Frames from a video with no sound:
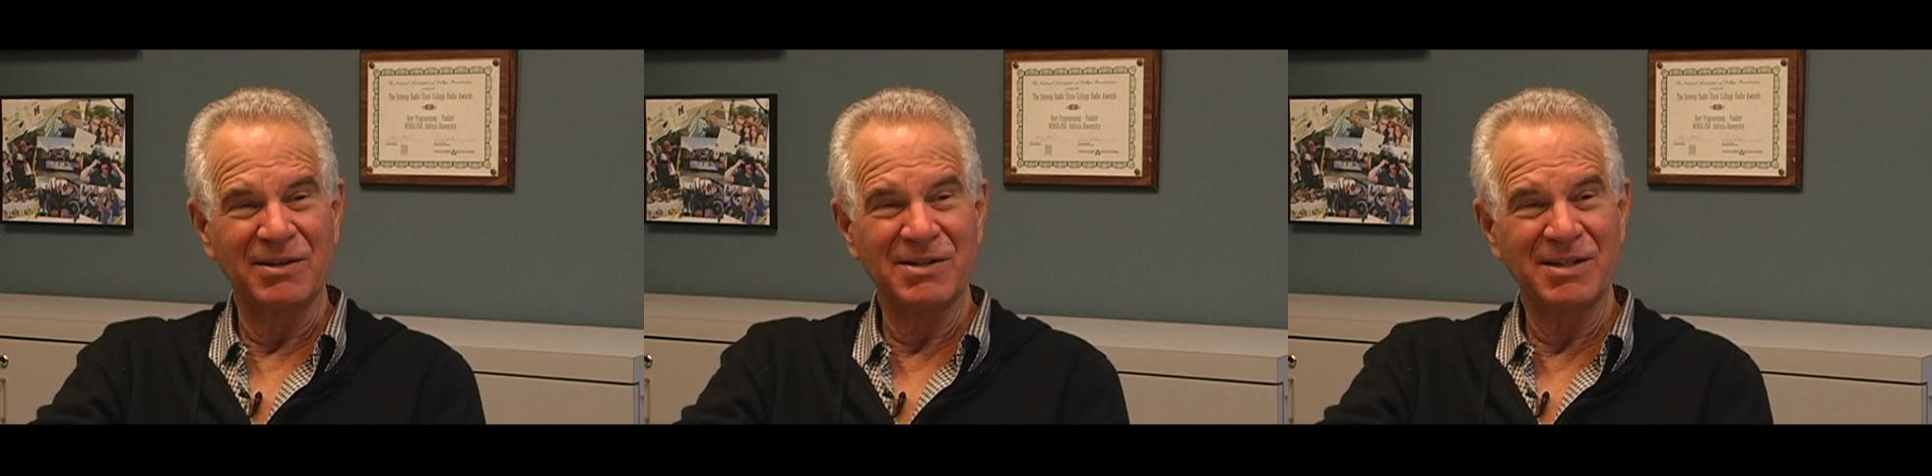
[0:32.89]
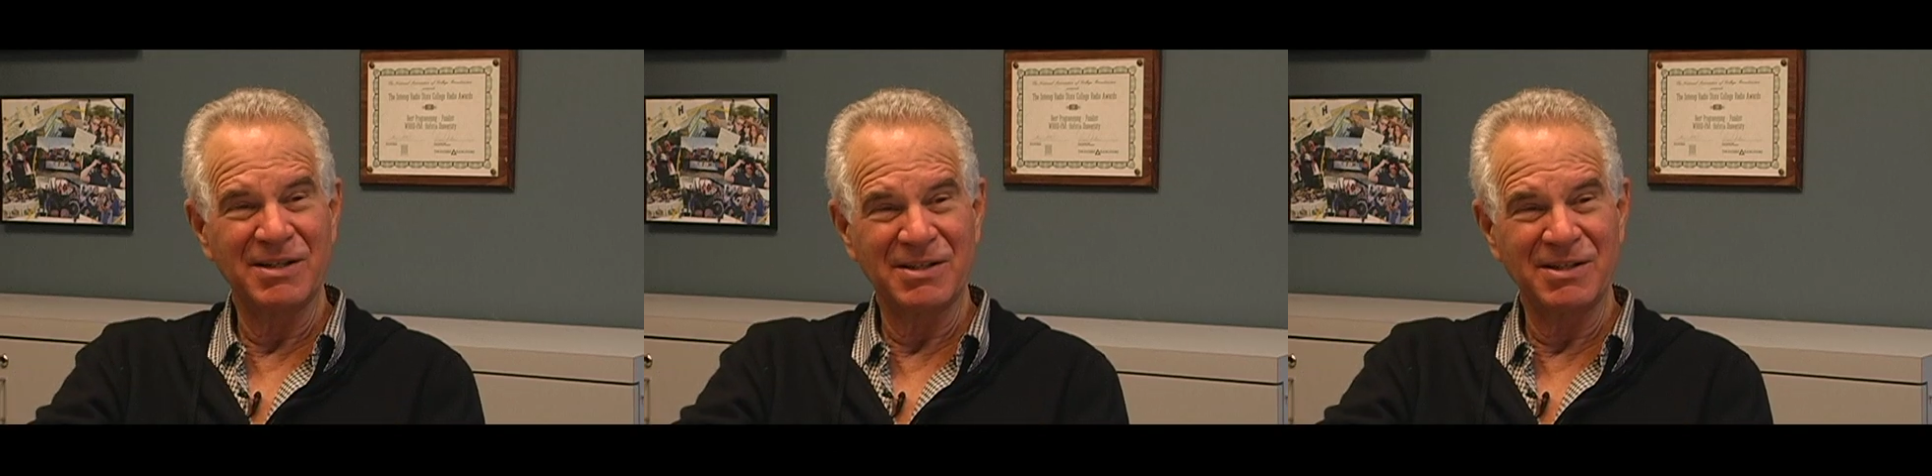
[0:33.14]

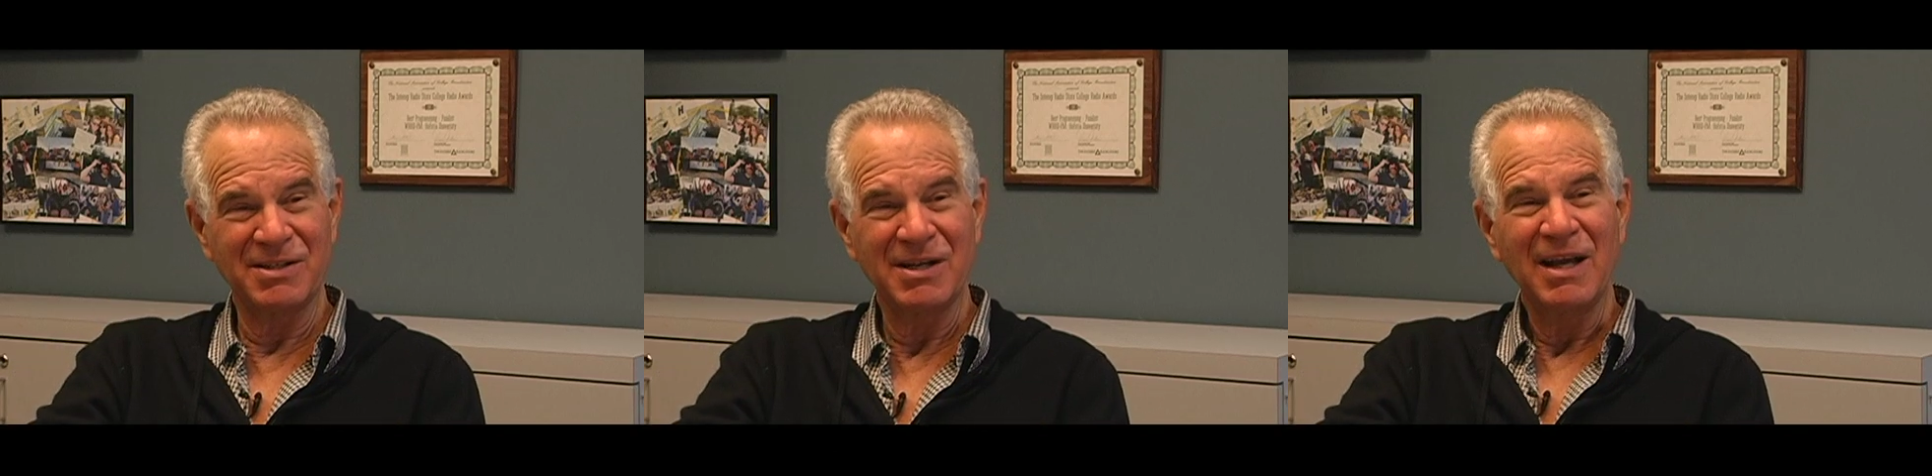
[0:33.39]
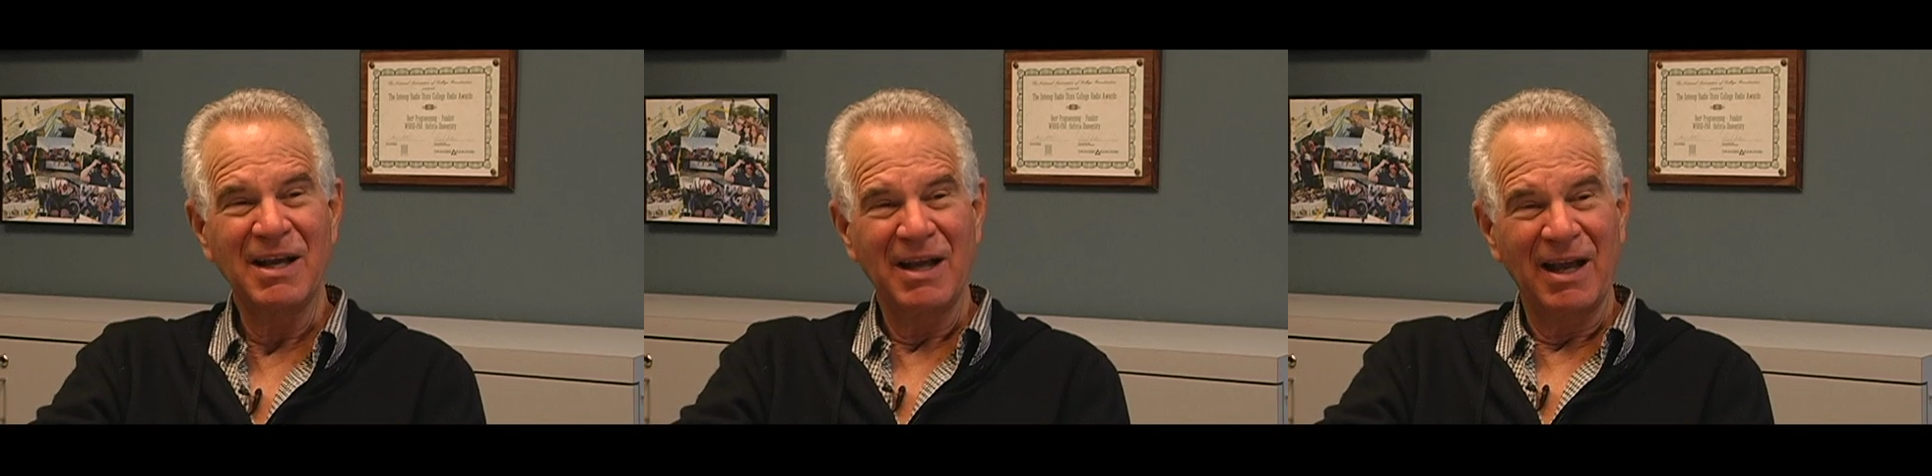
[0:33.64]
decisions
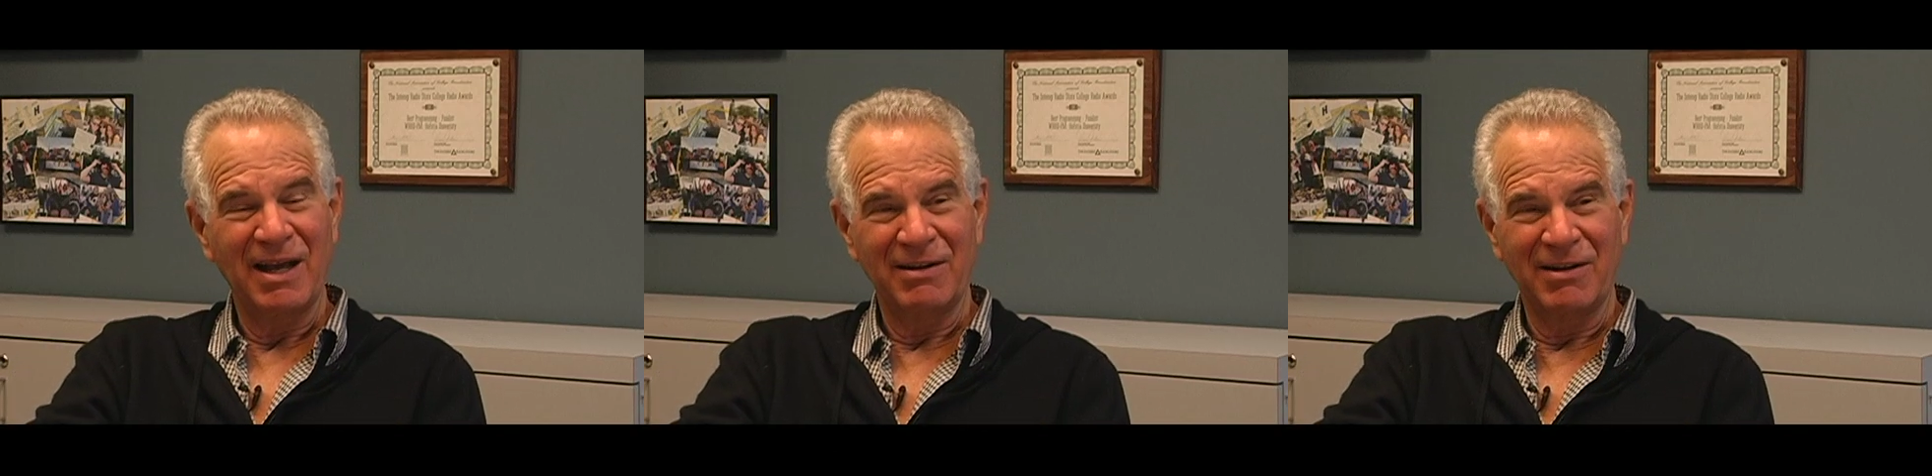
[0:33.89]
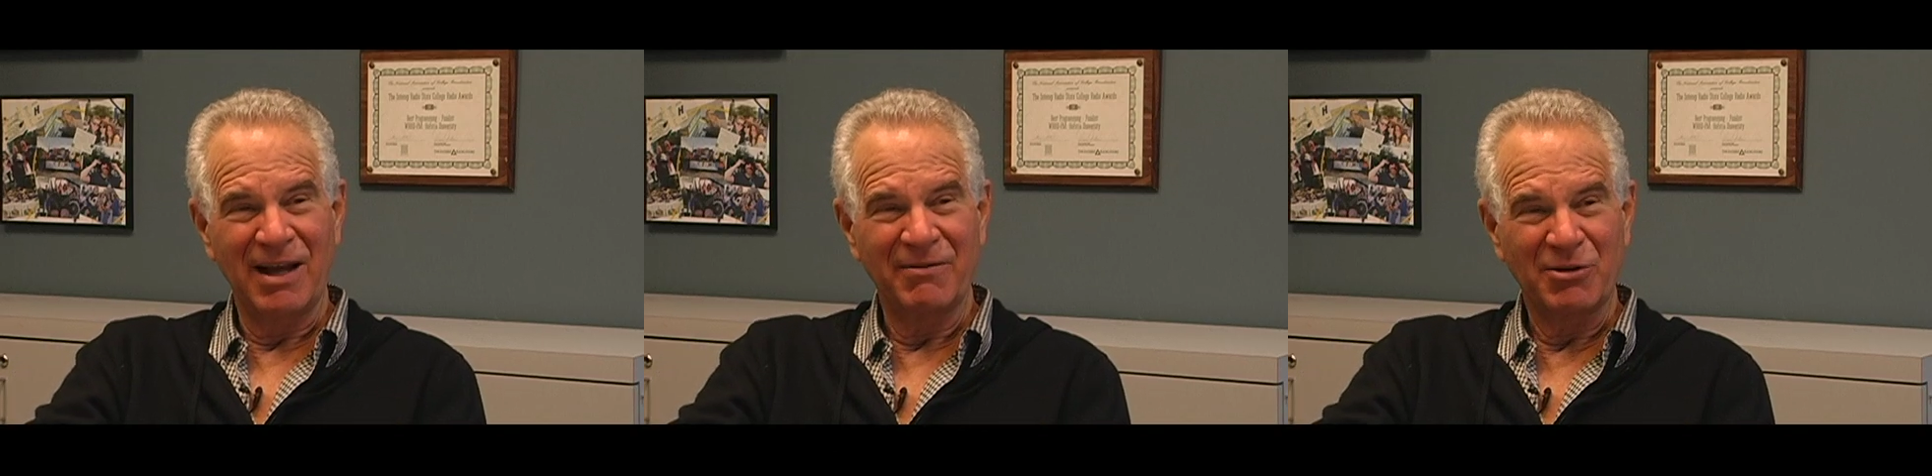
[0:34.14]
and
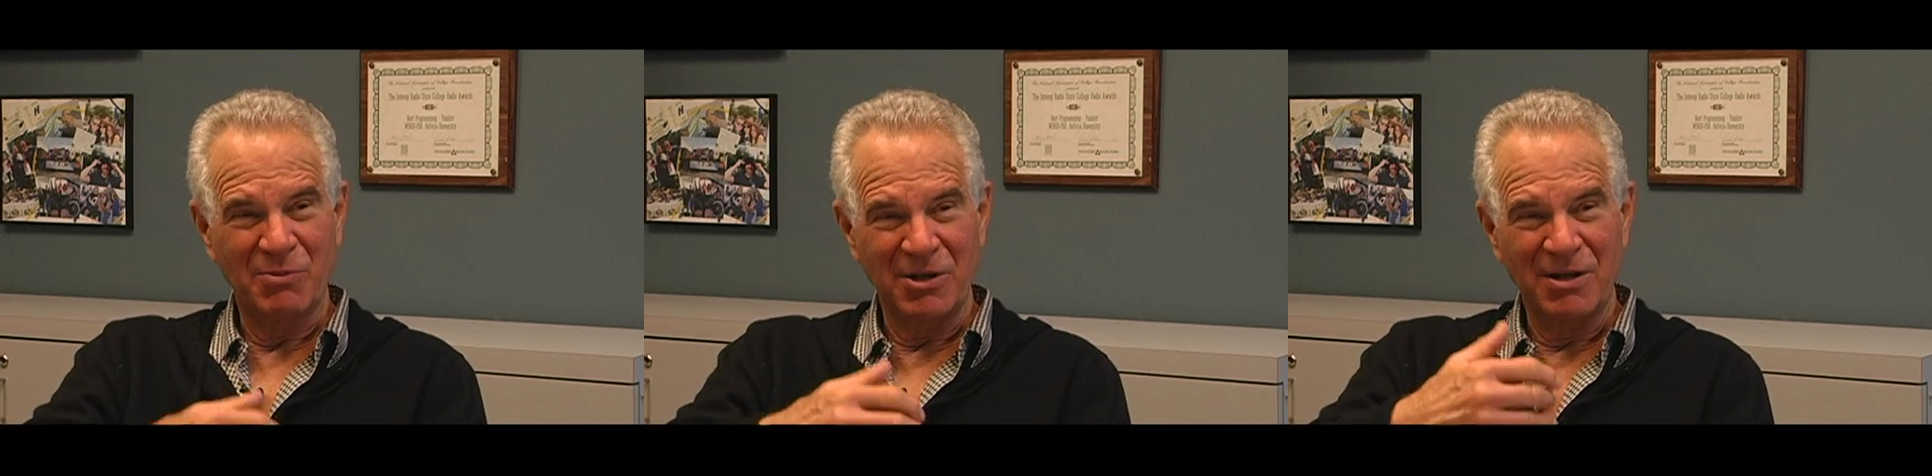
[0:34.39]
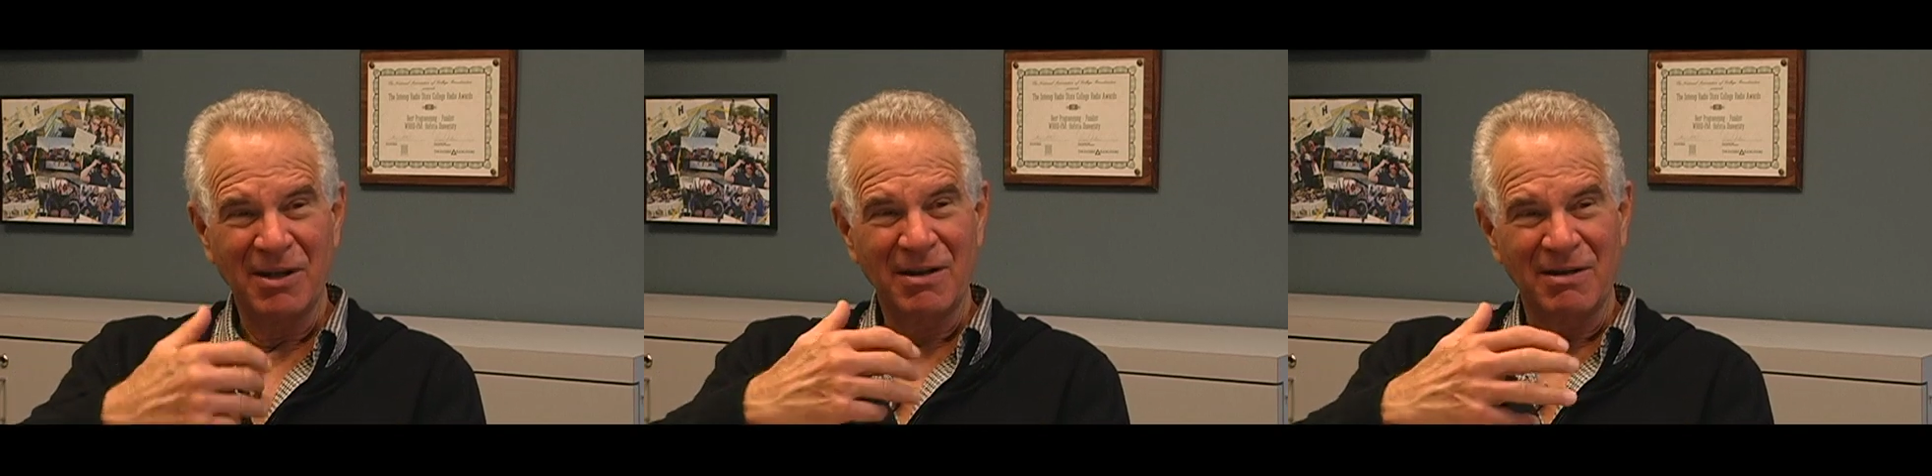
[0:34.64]
have to be